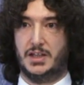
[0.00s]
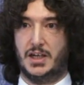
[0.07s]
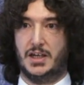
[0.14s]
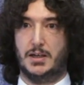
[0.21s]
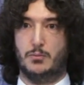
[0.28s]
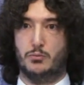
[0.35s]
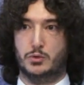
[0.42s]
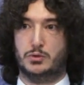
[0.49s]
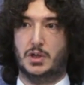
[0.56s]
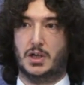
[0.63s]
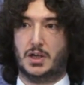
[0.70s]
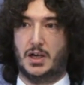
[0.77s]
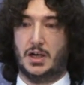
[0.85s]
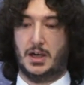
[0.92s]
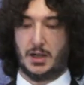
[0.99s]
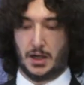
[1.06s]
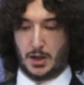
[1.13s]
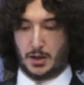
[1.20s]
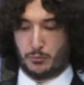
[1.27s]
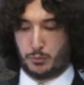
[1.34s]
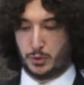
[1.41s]
are prerequisites
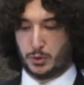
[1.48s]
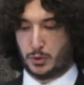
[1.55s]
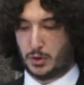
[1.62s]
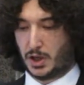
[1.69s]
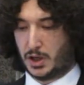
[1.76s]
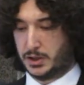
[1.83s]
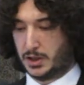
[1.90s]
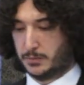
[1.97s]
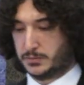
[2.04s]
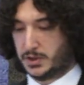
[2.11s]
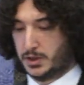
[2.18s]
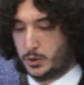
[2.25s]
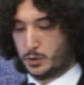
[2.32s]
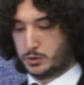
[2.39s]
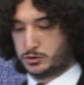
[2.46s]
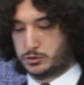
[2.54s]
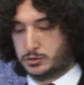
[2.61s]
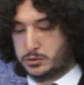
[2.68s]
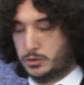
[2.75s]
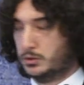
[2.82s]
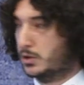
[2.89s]
in the fight against
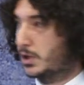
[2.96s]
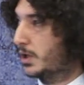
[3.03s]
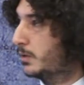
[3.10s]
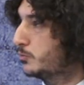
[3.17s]
corruption.